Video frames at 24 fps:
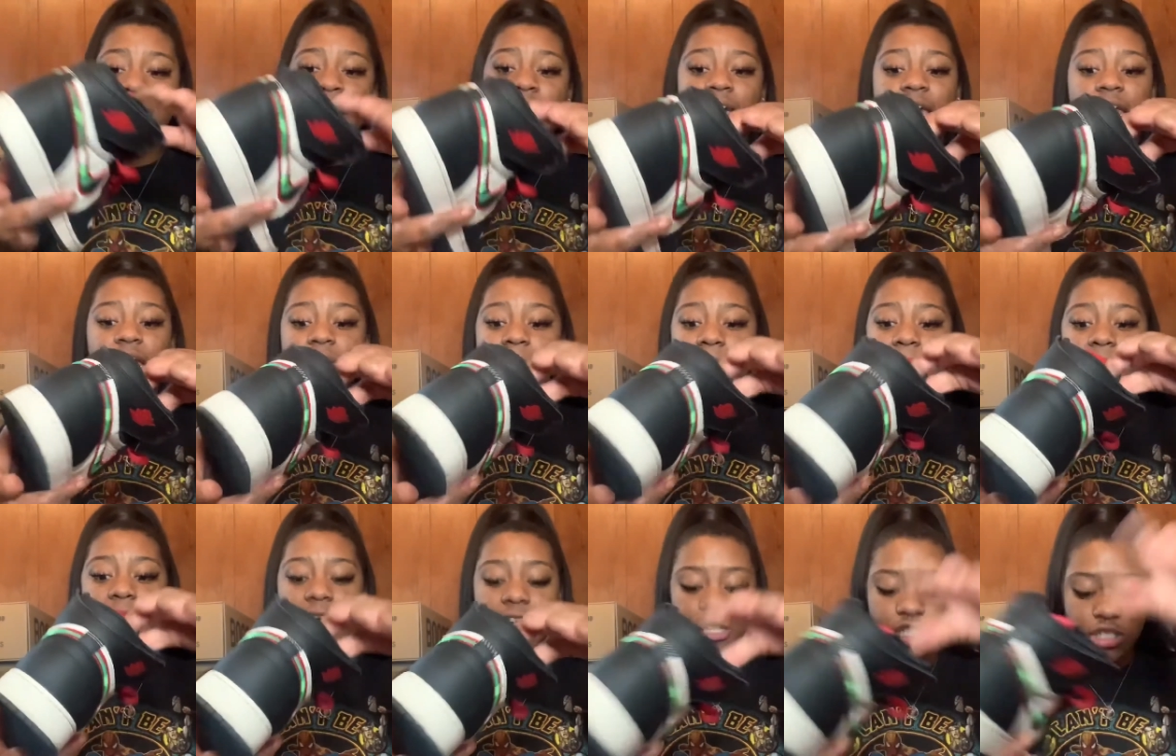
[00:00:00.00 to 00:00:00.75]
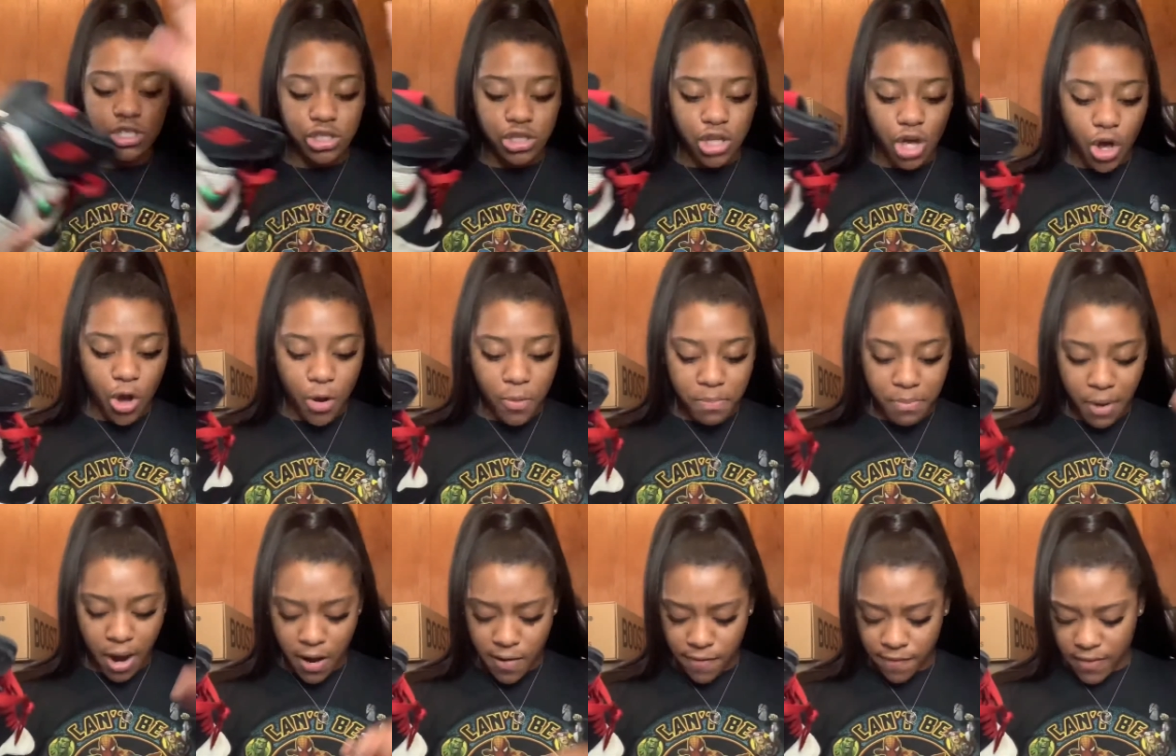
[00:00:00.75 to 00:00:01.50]
and it matched so
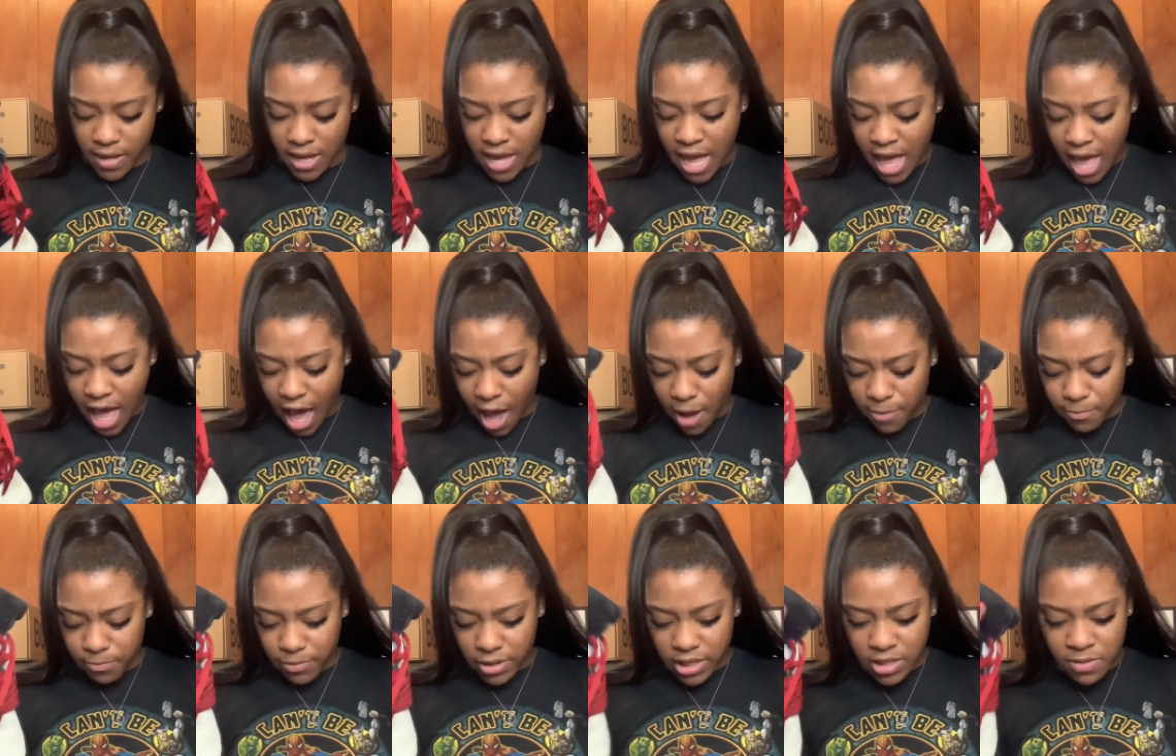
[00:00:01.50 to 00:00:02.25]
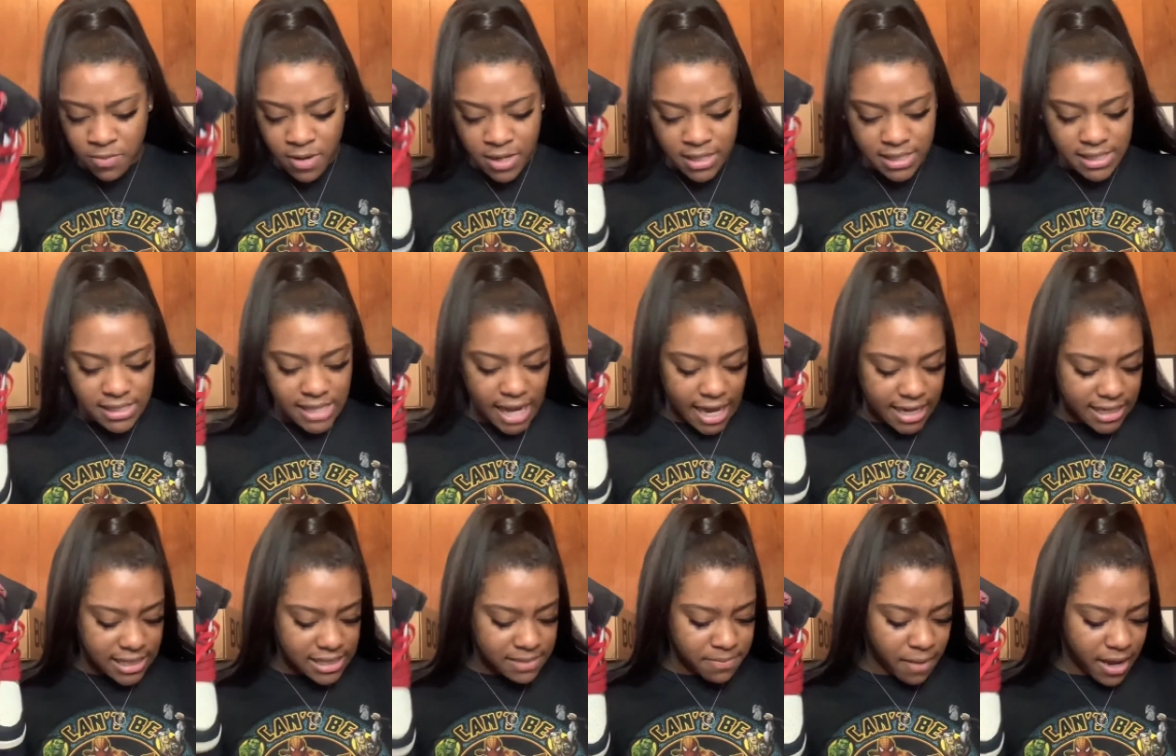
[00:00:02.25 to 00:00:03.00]
perfect i really want to say
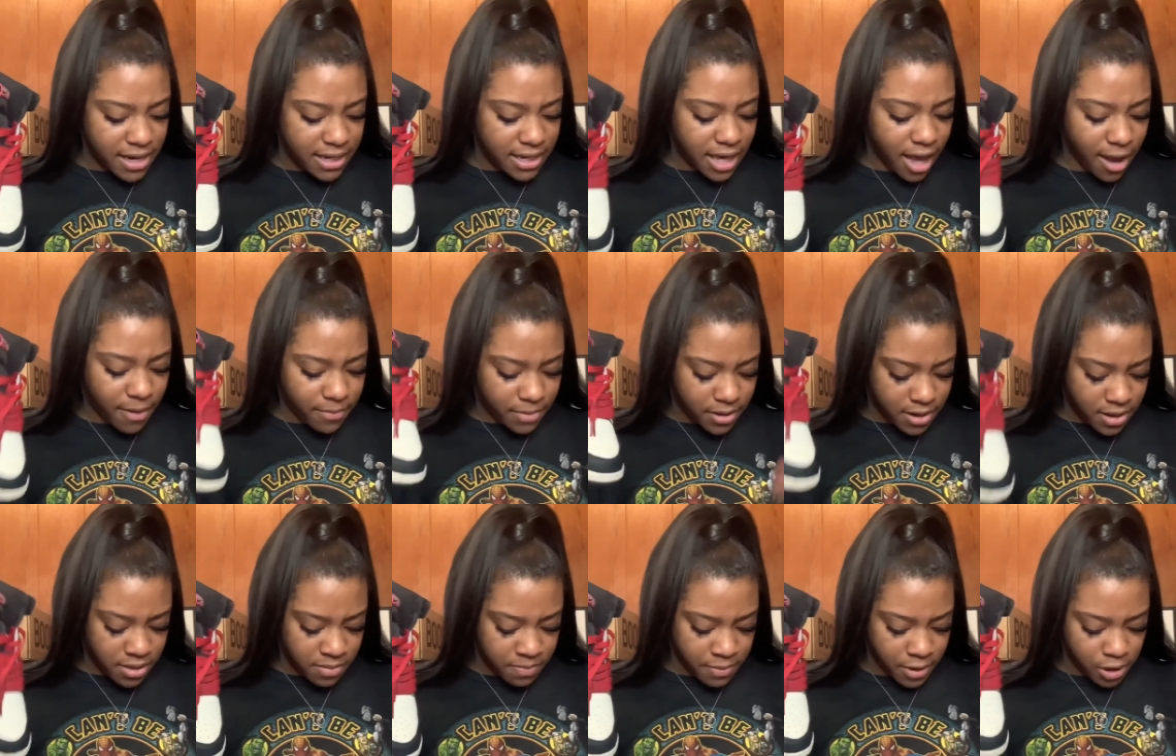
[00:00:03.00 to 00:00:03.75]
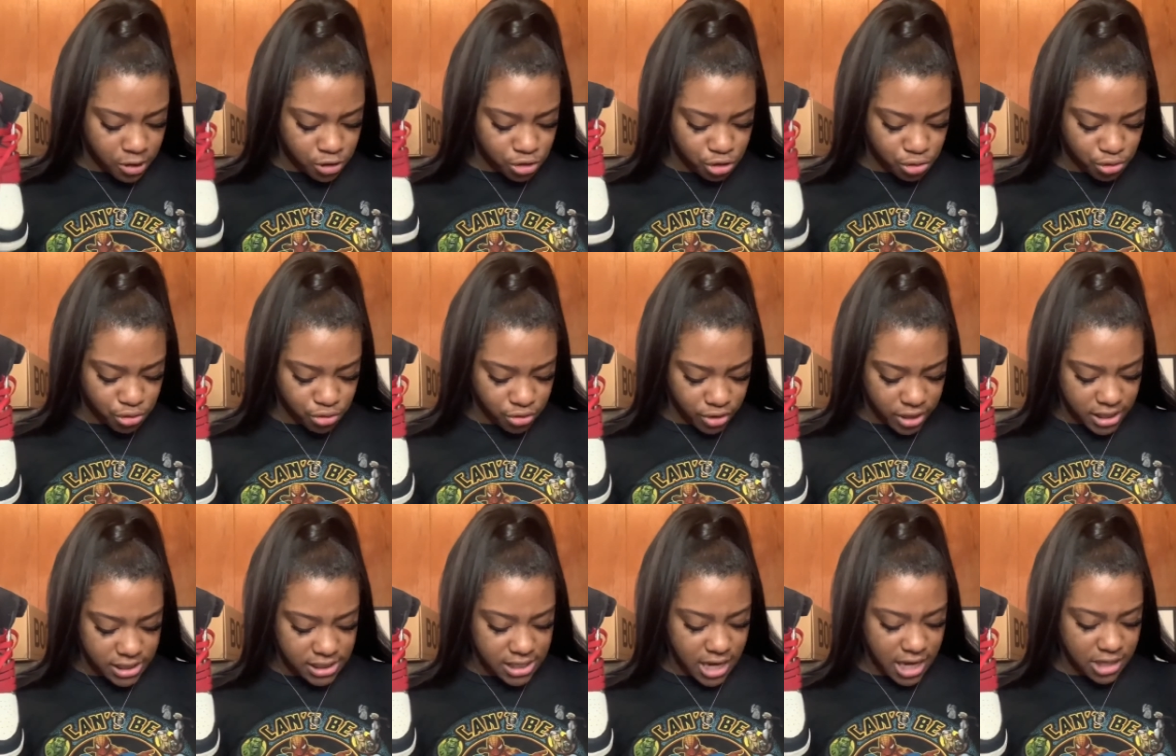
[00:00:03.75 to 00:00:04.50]
these might have came with another pair of
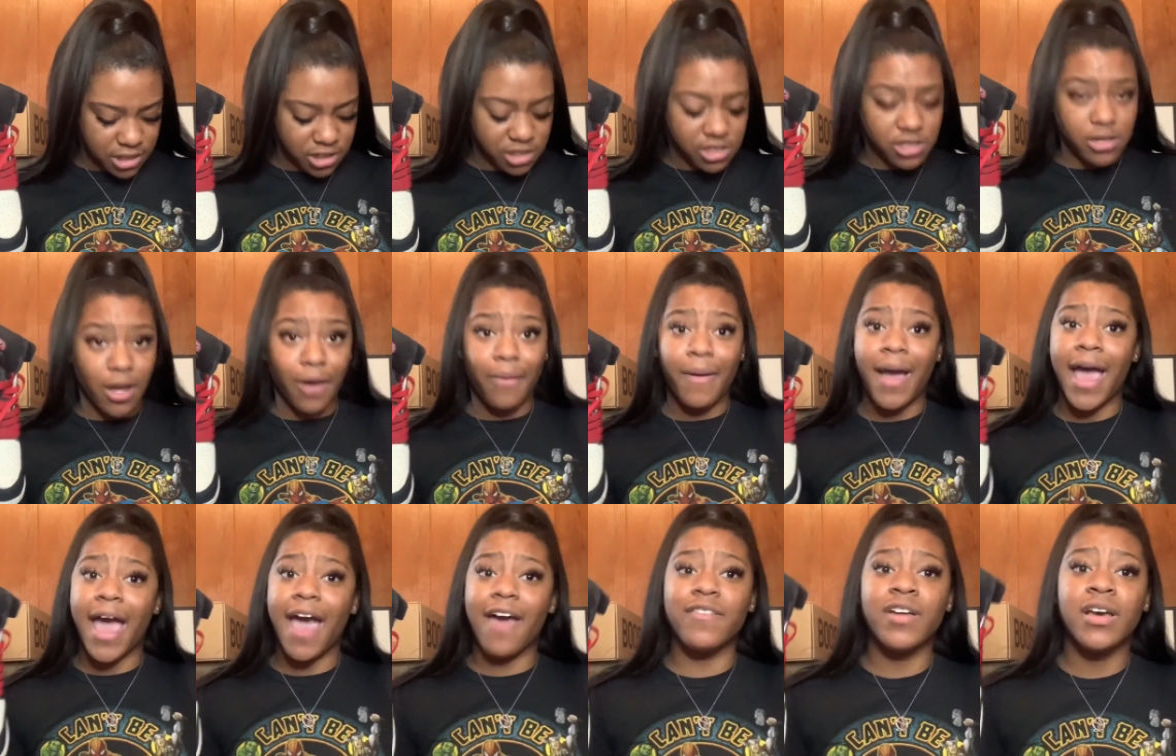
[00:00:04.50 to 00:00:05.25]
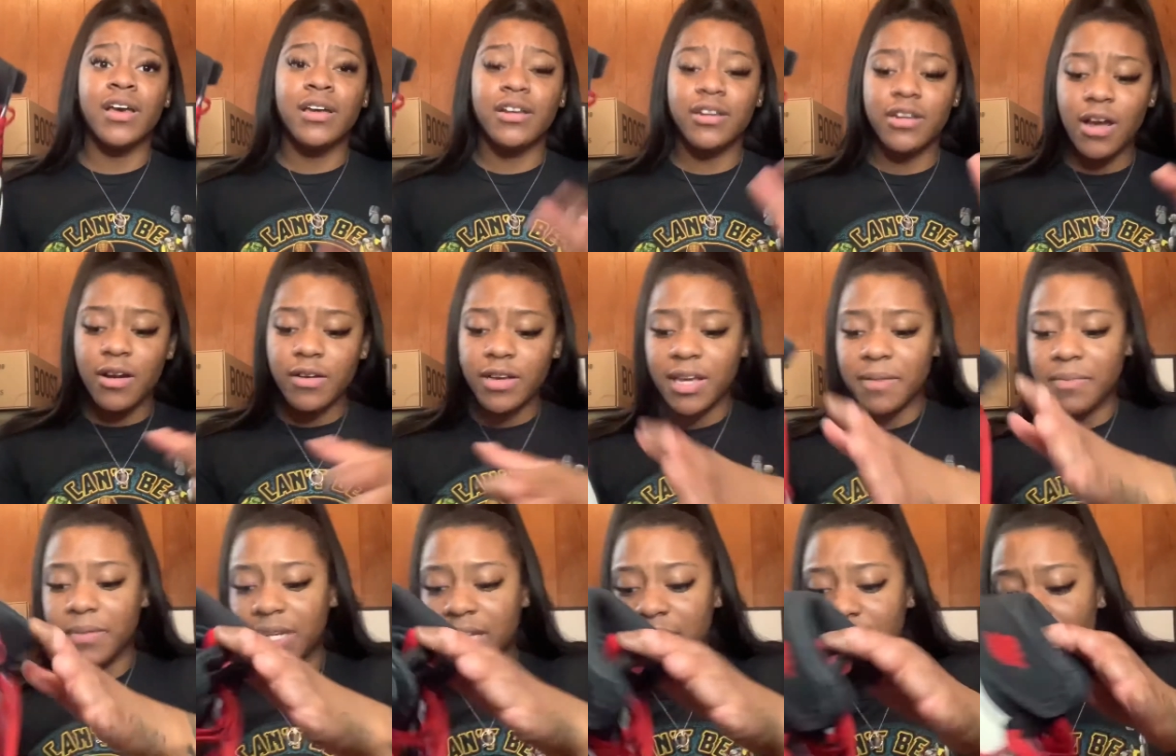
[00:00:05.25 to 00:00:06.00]
strings and i just don't have don't
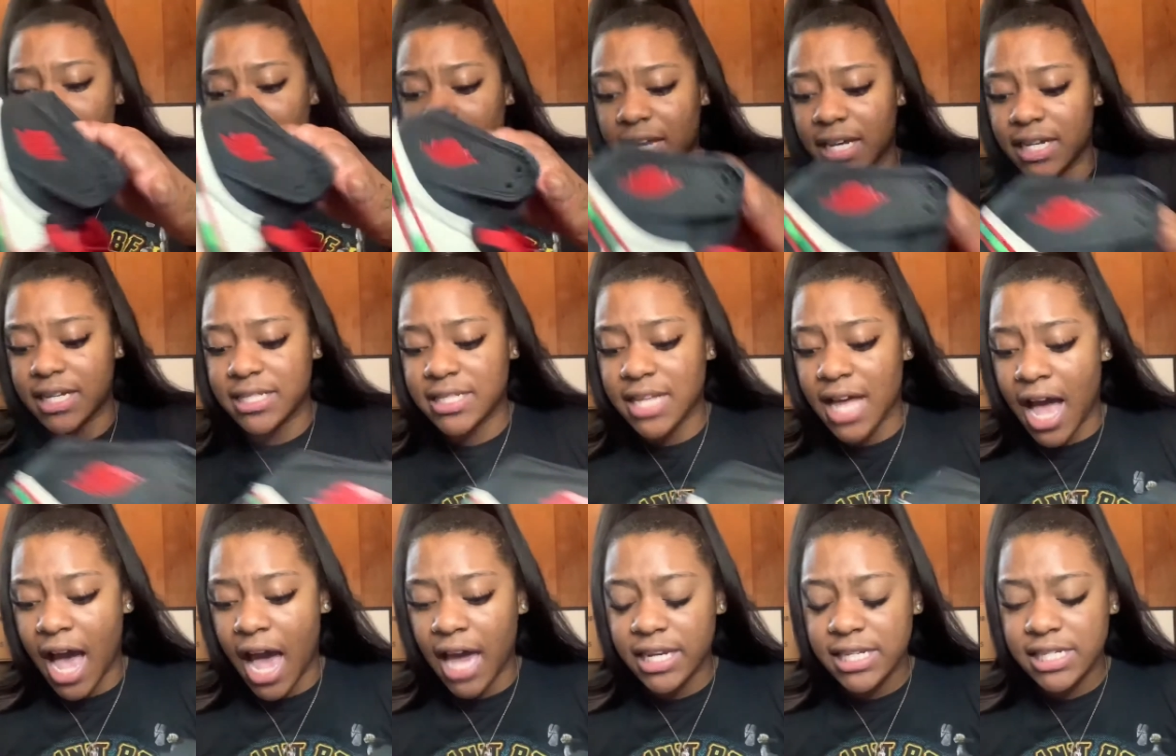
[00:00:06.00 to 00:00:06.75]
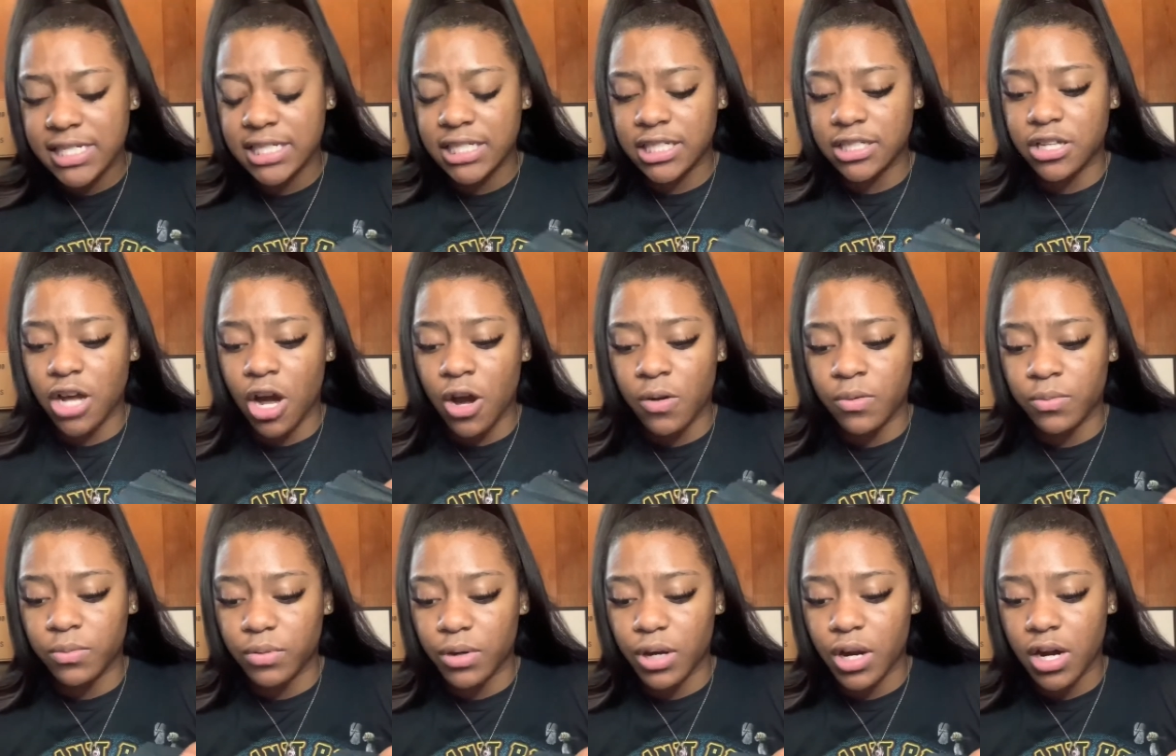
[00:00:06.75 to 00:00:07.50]
give me the line because i honestly
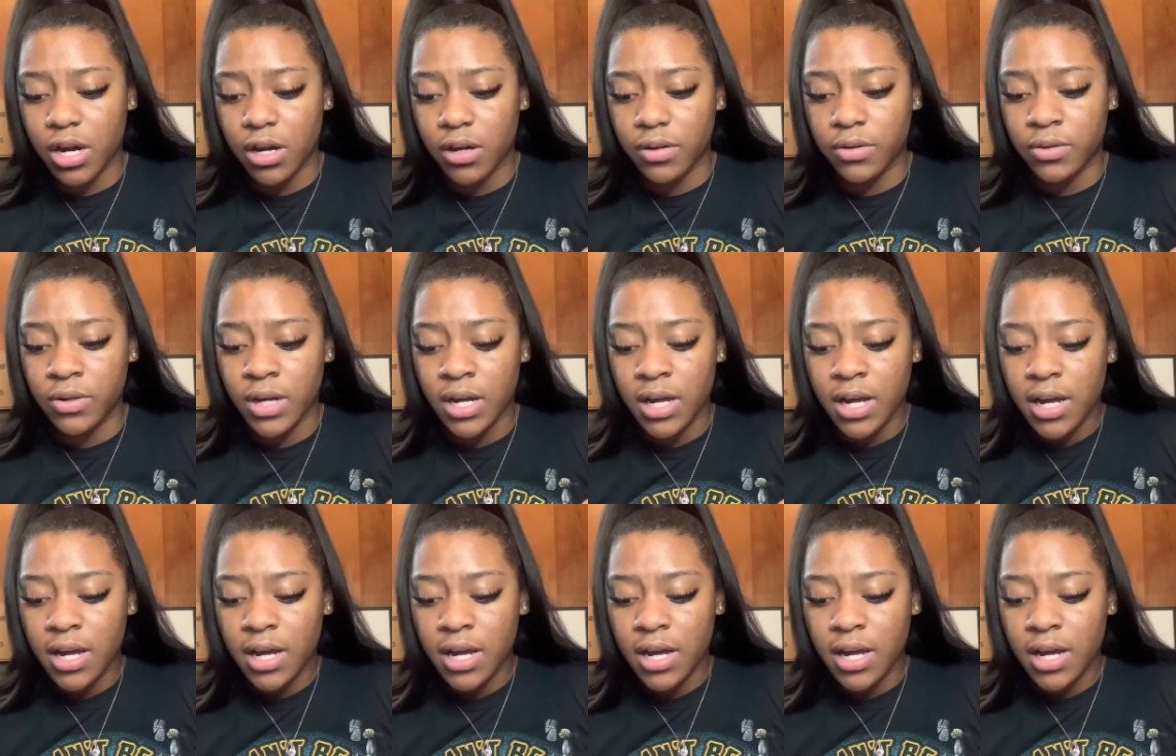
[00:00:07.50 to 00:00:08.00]
don't know